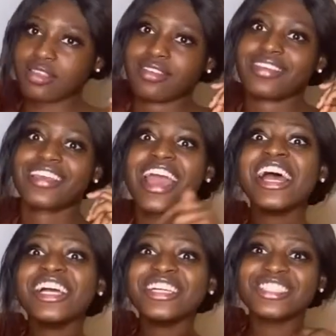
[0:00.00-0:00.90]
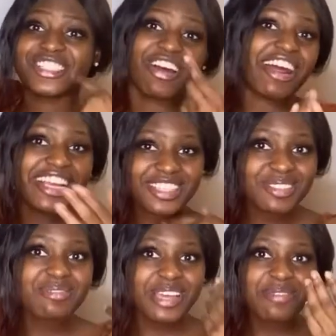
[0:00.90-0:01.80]
he was trying to
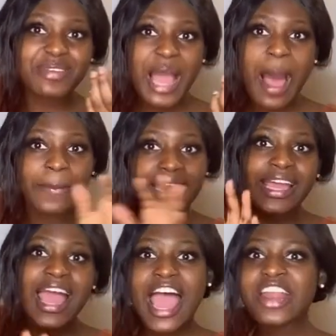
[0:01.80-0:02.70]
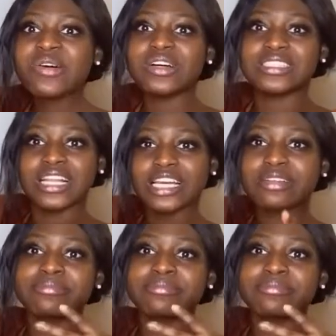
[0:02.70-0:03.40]
make me happy and he was like